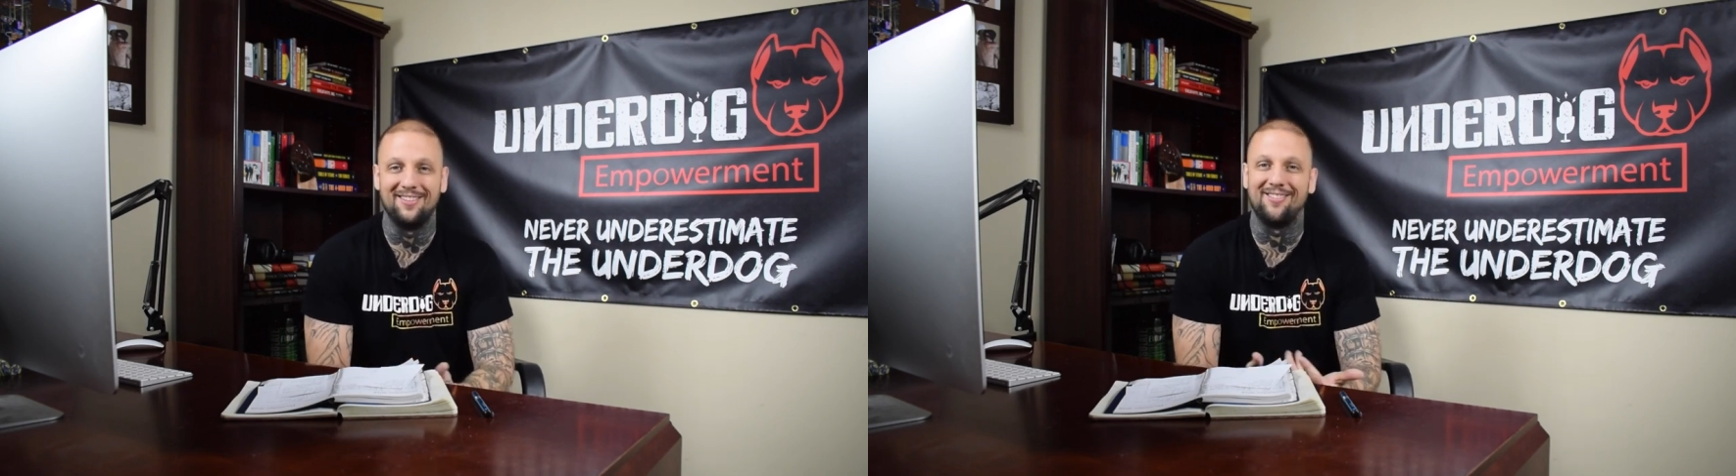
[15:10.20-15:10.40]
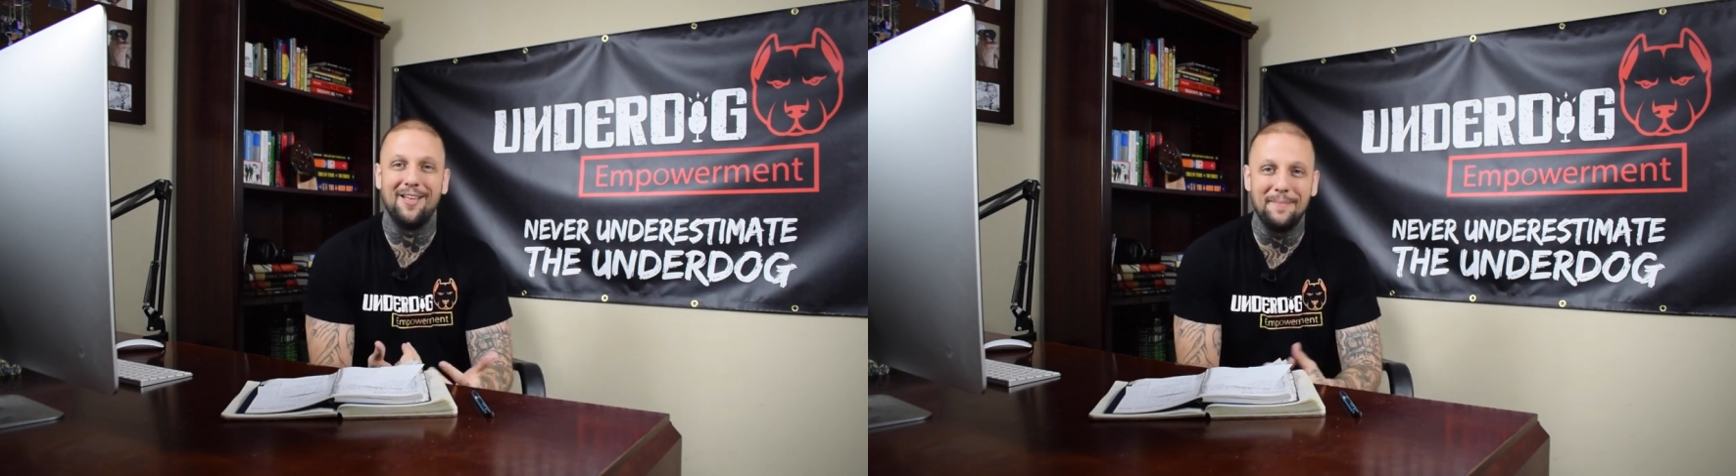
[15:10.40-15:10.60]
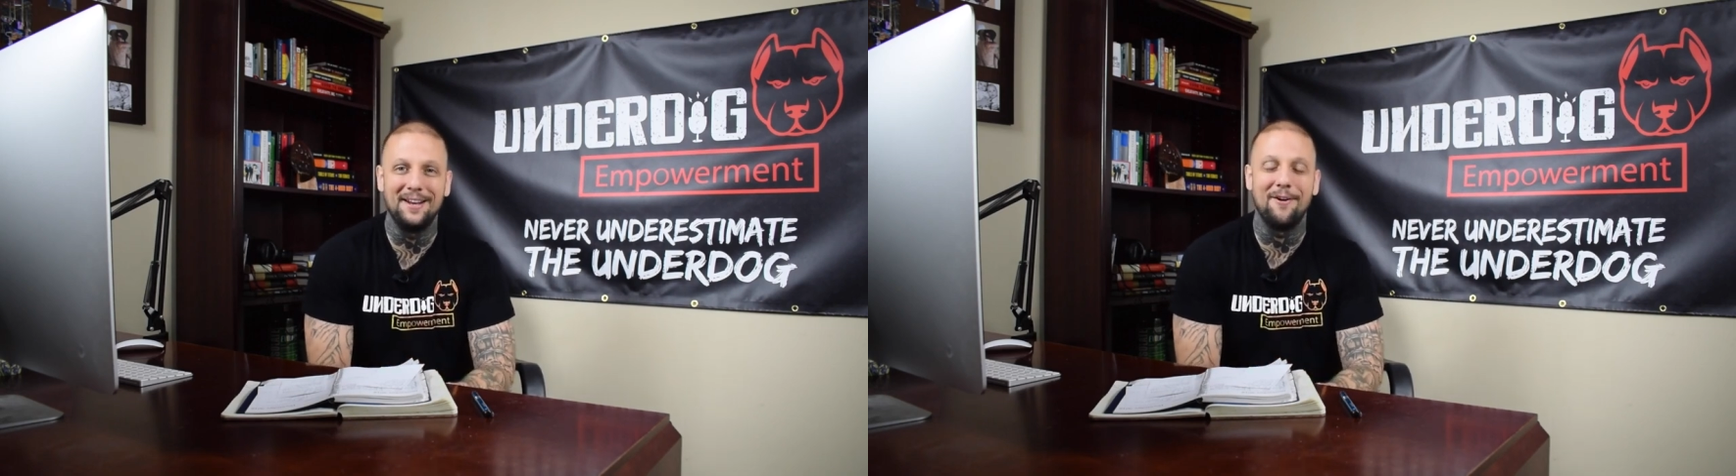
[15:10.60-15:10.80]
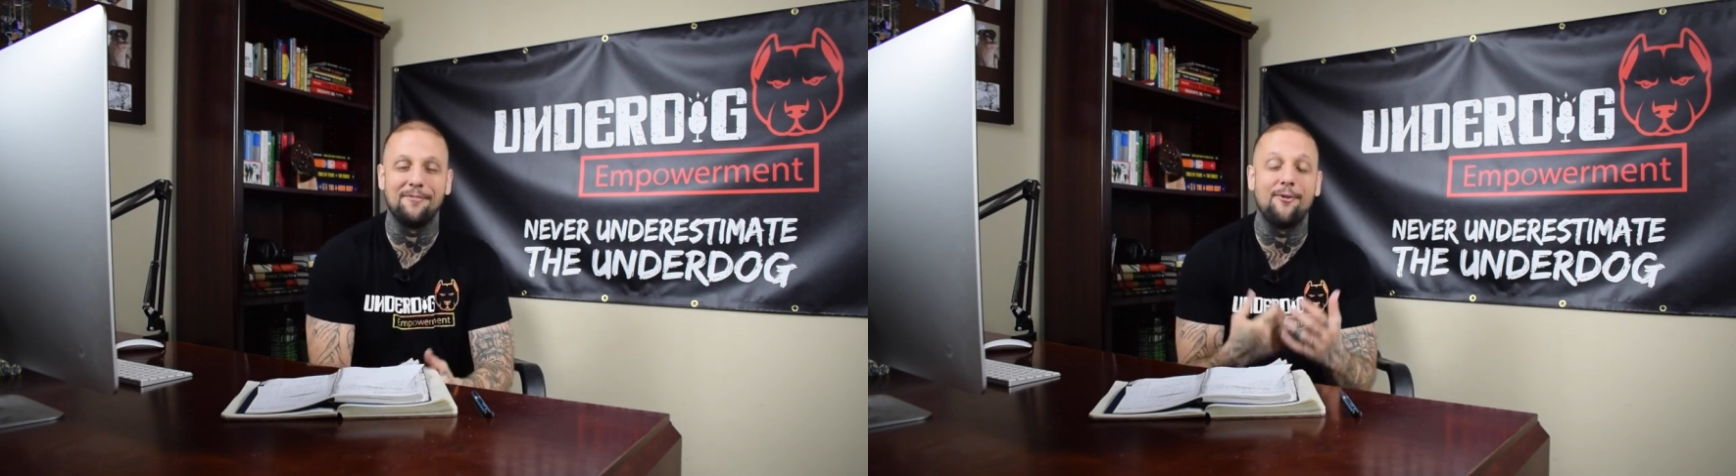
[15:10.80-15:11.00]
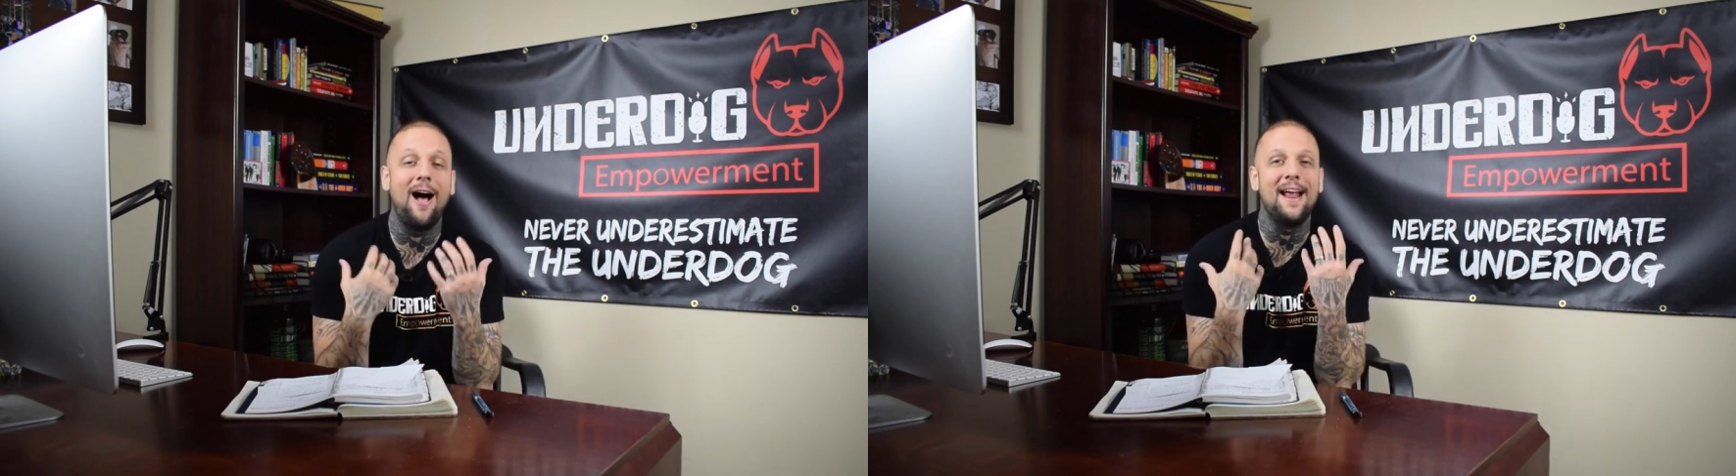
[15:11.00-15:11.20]
just let me know
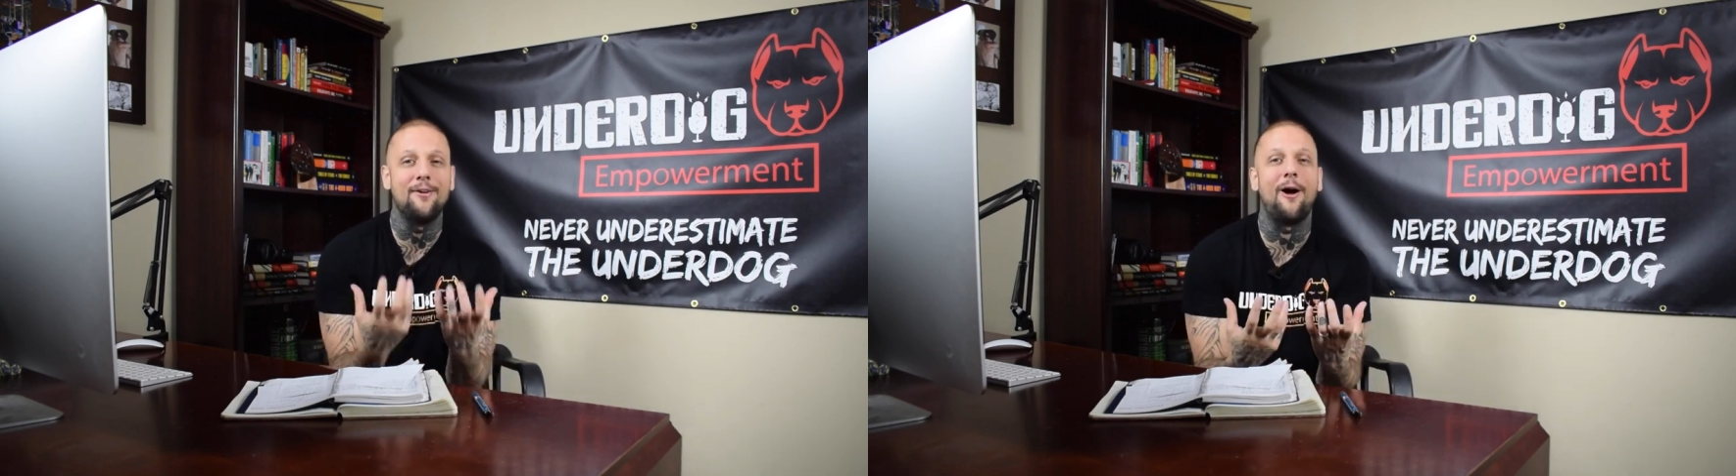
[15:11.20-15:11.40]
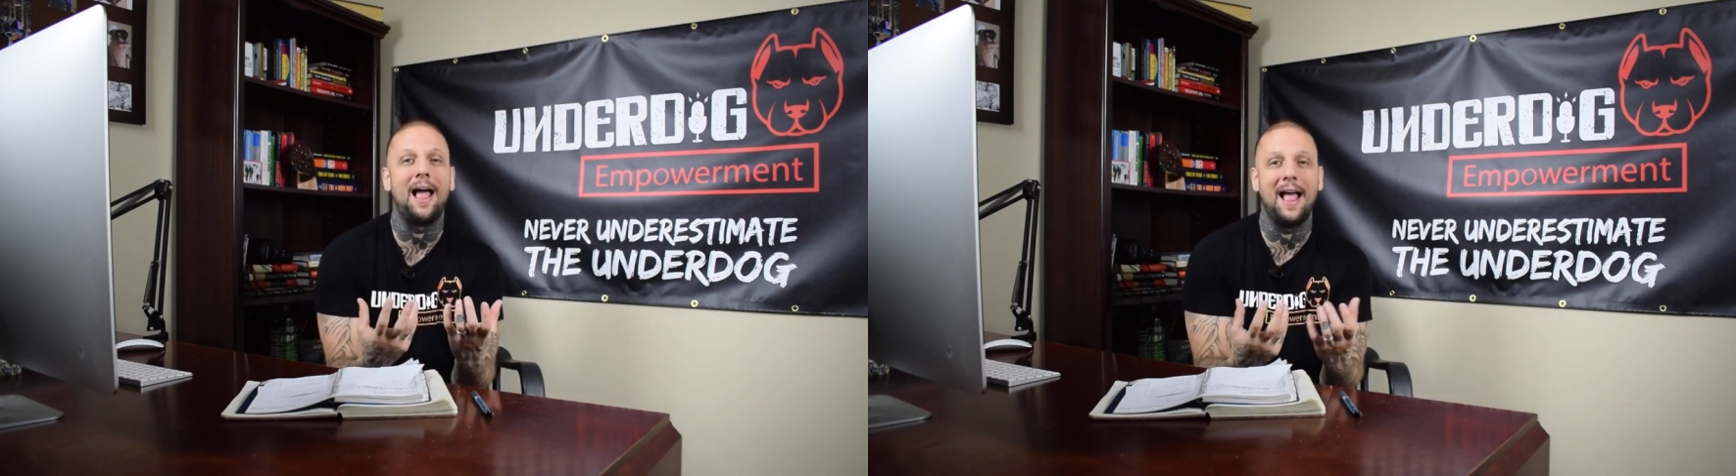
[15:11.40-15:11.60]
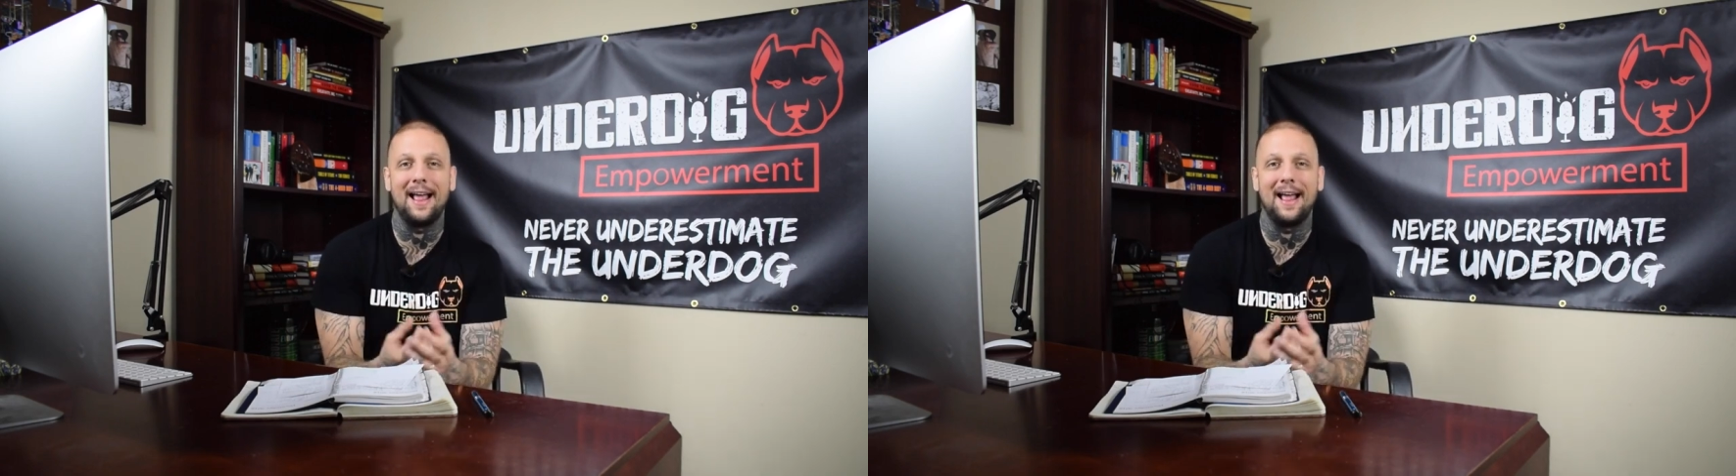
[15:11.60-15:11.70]
so I know I,